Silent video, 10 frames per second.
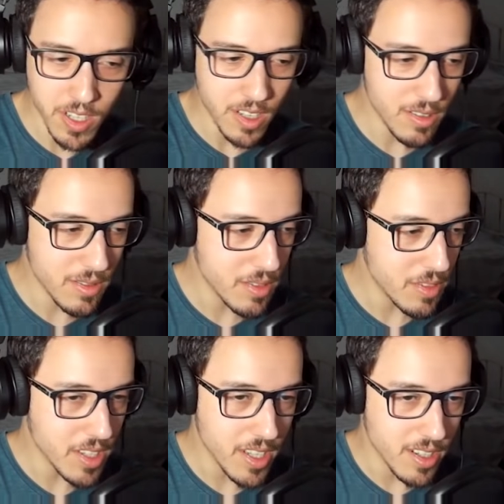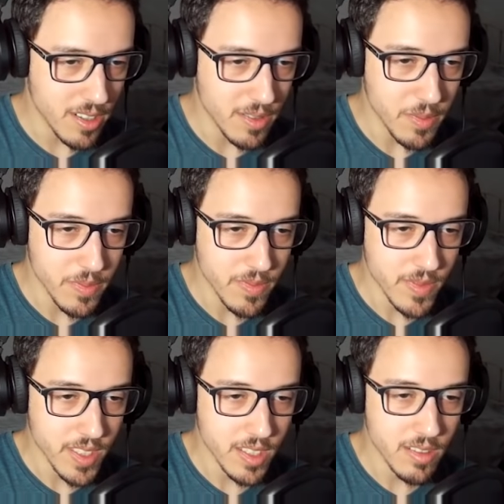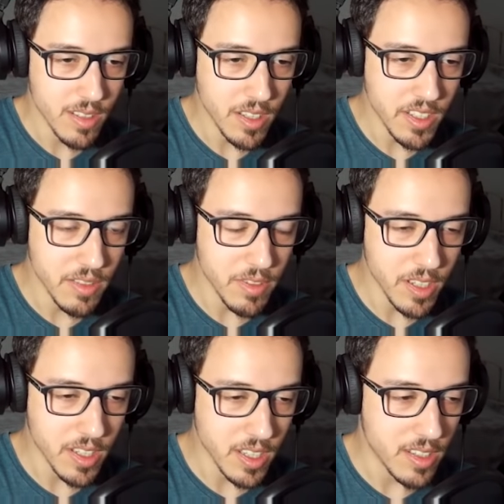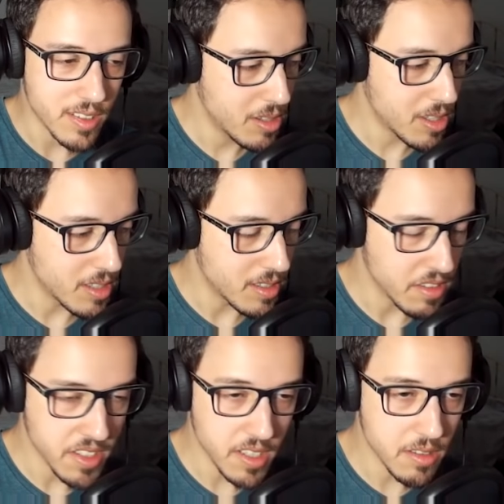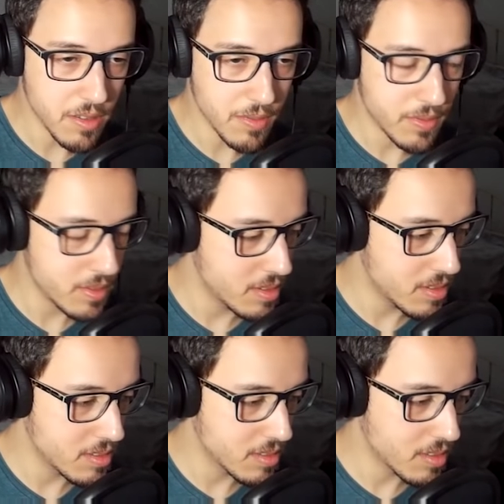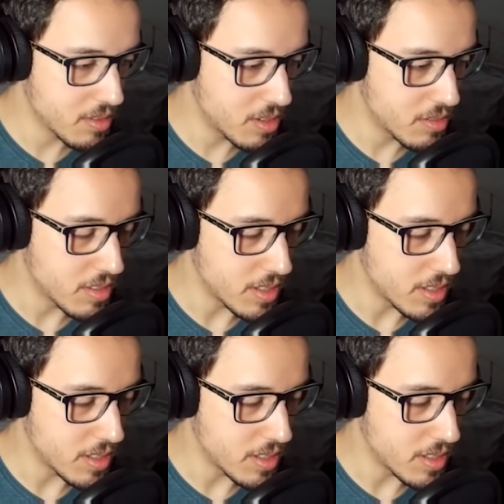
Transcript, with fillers: I don't even care. It's evening again. Okay, instead of uh, going to the